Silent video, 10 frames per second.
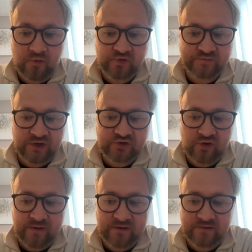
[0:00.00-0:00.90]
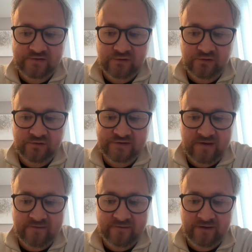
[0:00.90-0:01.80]
post-match comments on
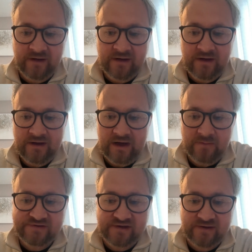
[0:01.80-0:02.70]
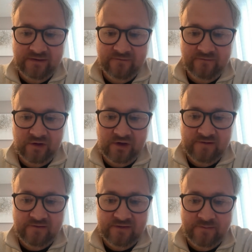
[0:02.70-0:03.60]
Saturday, stating that the
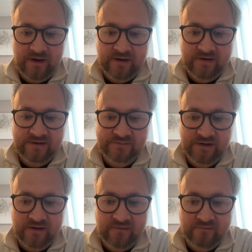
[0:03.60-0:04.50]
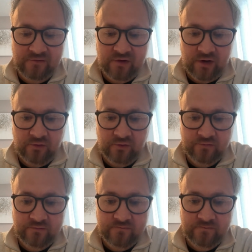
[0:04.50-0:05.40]
credit in the bank is beginning to run out.
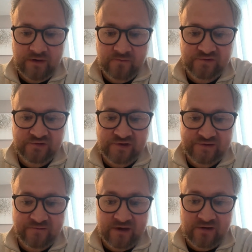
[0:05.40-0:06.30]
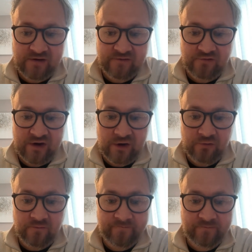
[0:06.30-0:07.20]
I would suggest that that credit ran
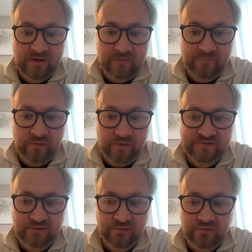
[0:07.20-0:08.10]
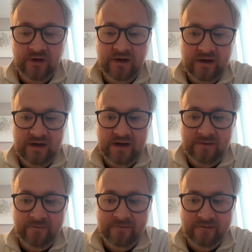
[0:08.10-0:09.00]
out a few months ago,
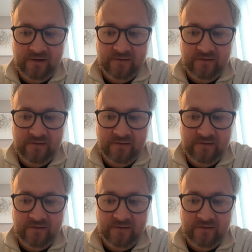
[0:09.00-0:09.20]
and